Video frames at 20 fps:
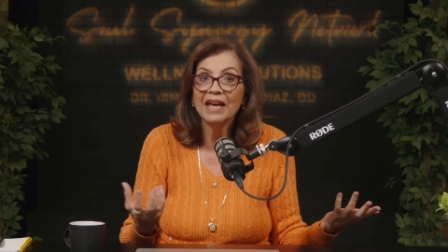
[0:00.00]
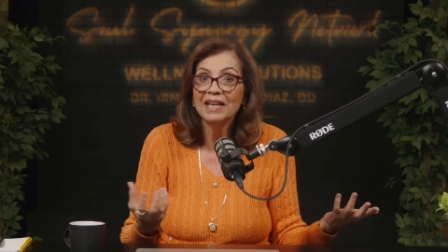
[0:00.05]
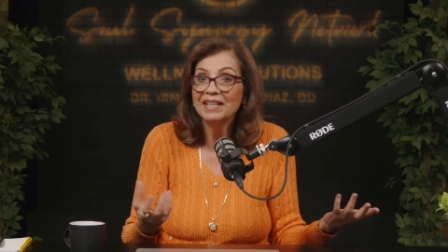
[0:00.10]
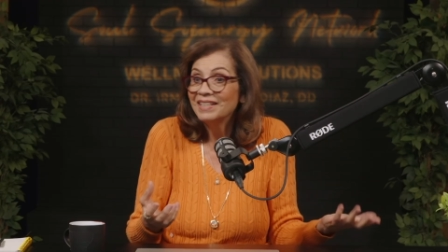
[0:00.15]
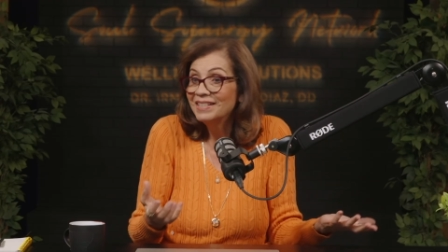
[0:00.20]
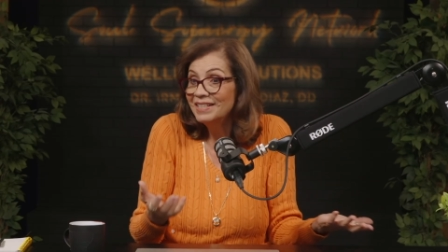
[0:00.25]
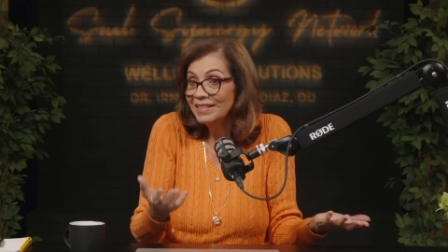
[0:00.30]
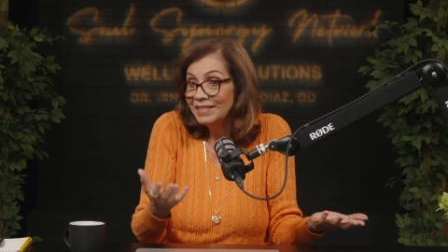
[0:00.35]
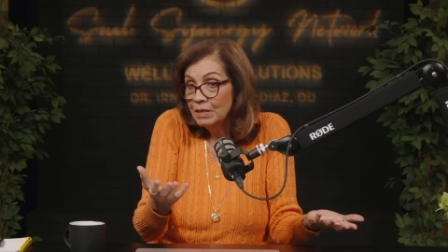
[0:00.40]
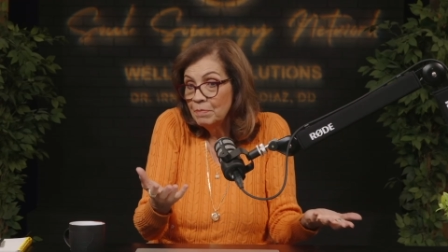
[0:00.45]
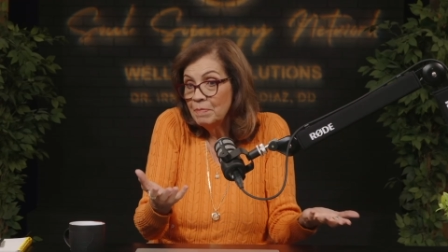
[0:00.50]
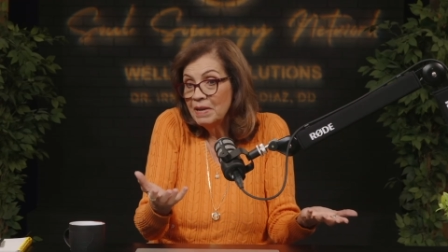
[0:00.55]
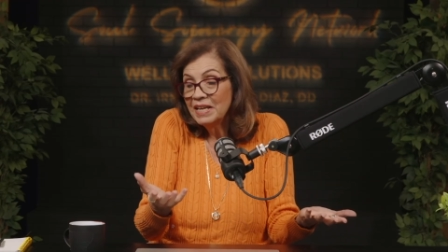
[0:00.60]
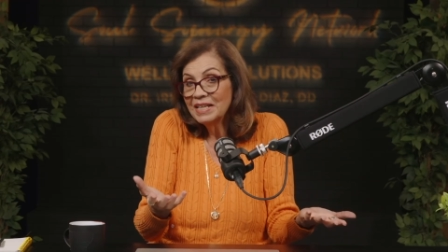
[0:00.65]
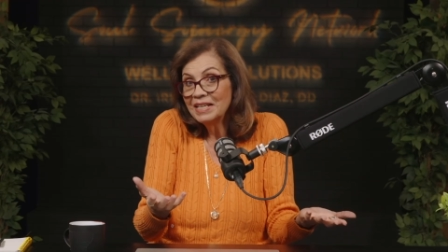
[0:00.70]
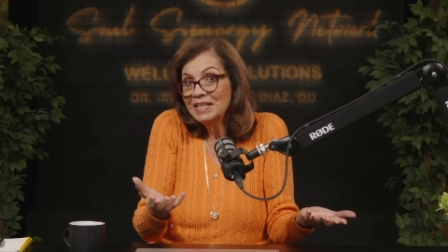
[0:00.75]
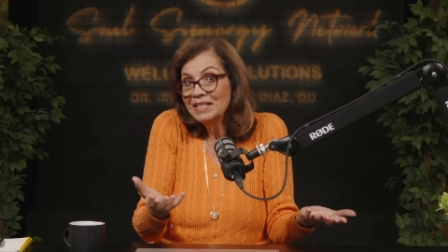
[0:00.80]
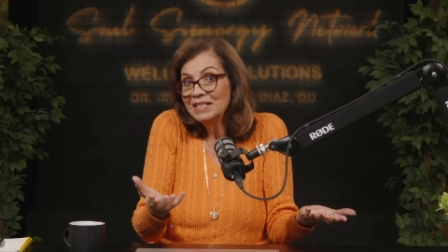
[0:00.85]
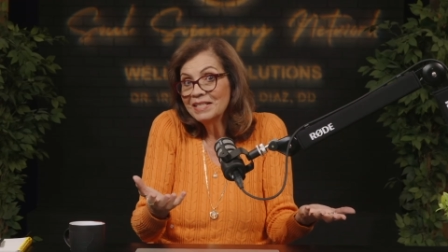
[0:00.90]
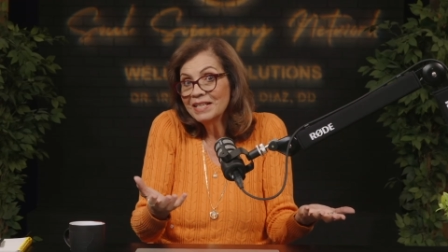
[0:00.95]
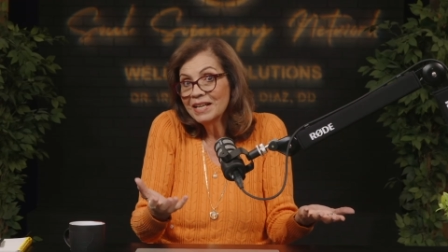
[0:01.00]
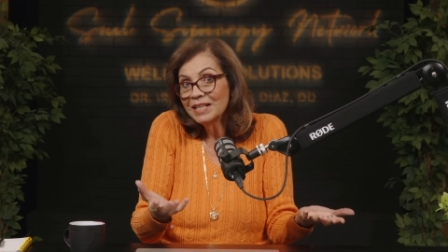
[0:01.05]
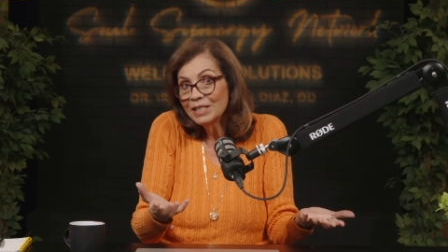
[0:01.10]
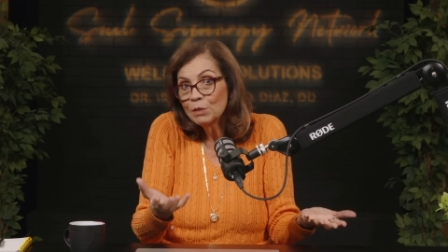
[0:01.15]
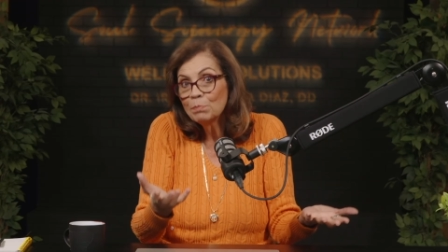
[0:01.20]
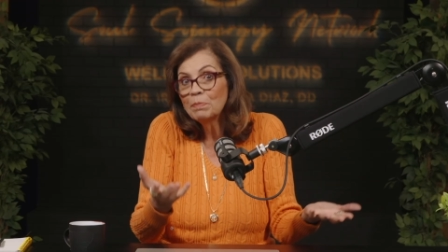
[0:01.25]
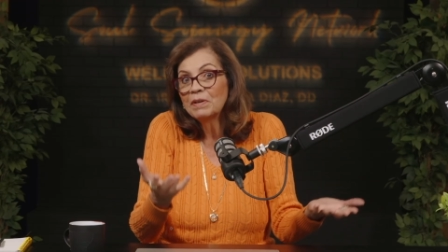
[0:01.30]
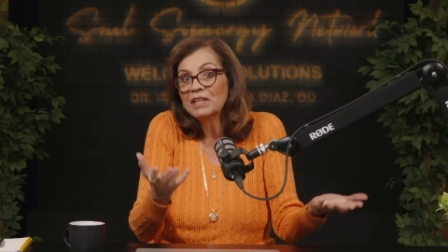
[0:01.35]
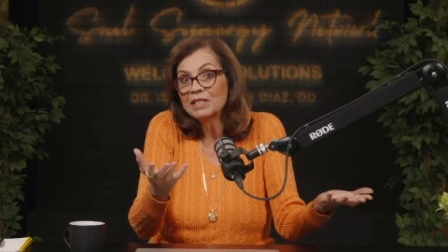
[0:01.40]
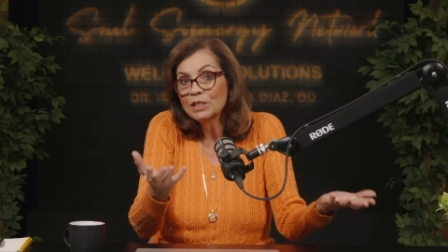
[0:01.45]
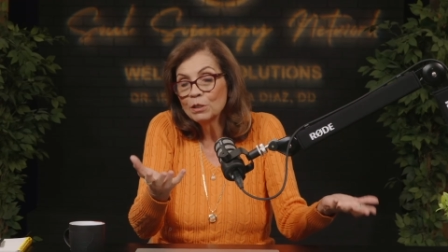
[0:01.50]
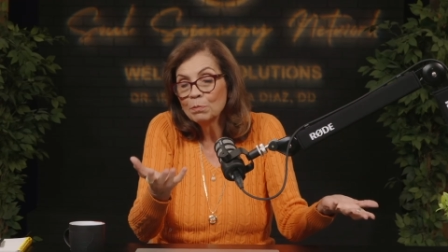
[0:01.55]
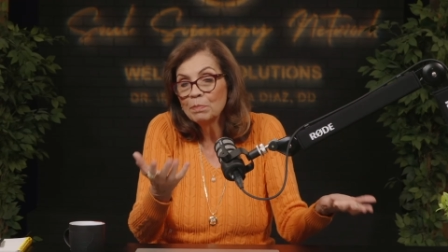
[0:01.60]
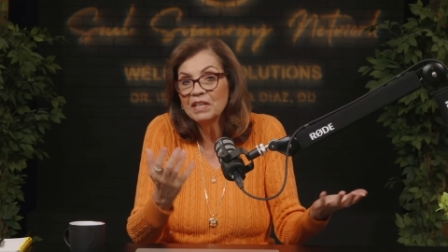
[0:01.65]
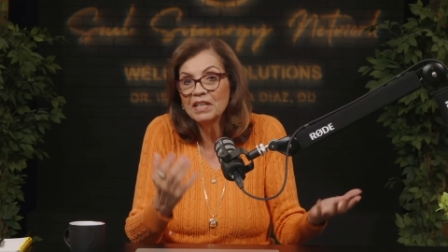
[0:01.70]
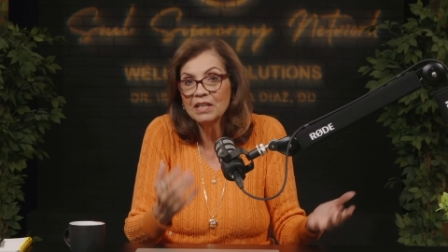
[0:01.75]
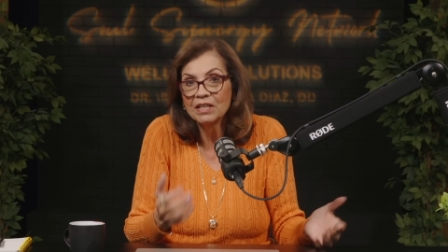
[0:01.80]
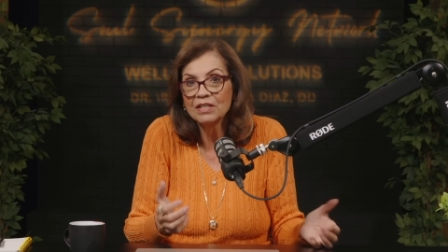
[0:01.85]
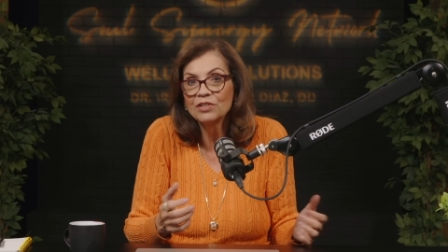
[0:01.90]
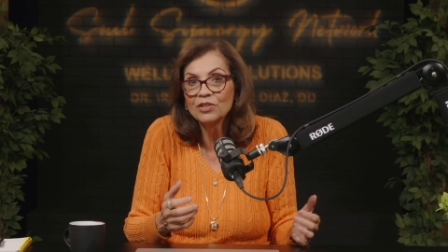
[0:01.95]
and it doesn't make any sense, but it's
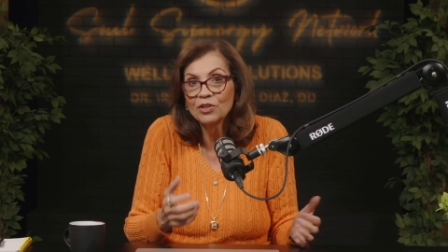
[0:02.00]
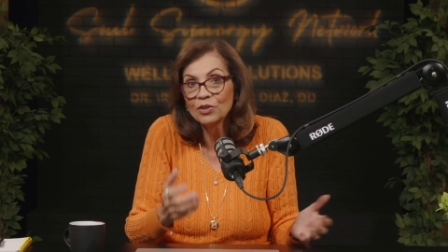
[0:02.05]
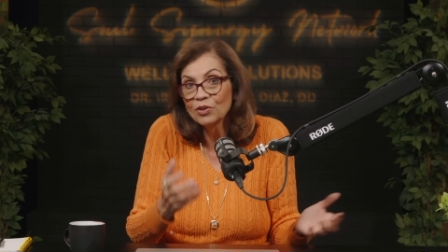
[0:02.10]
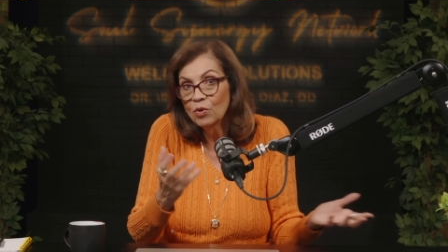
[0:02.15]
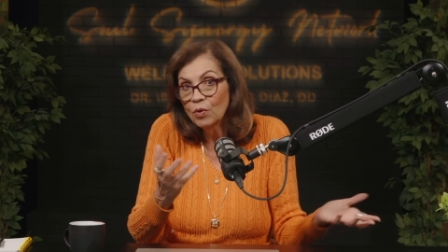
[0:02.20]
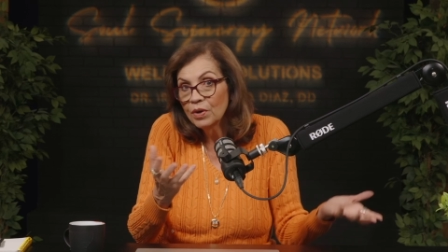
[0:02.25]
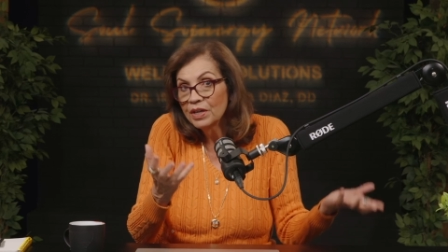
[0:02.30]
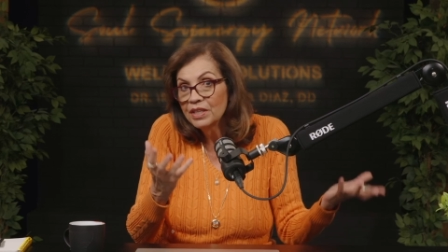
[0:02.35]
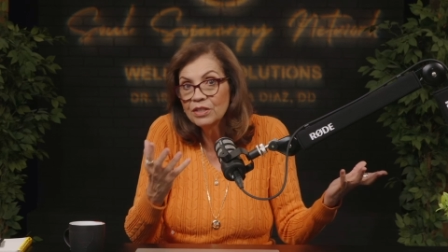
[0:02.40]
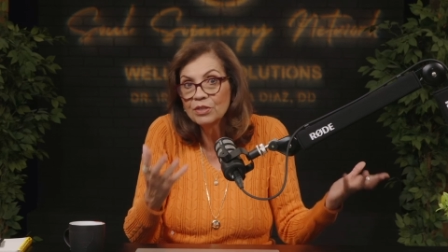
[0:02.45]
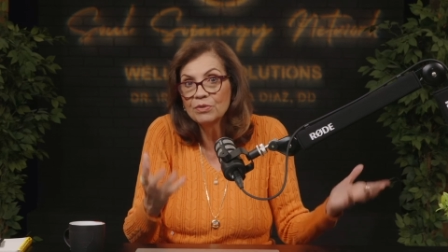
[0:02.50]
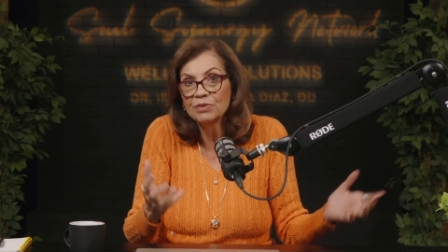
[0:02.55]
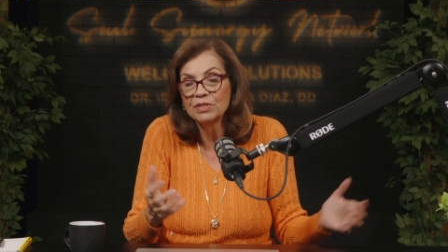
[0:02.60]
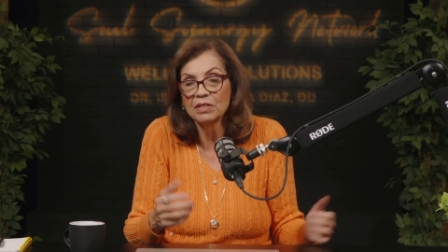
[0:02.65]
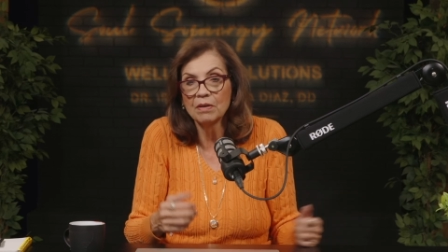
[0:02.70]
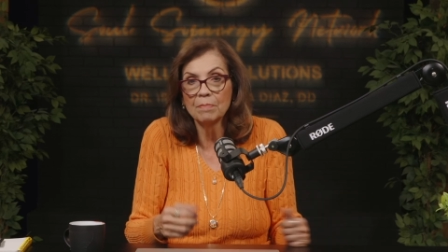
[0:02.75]
because you're going through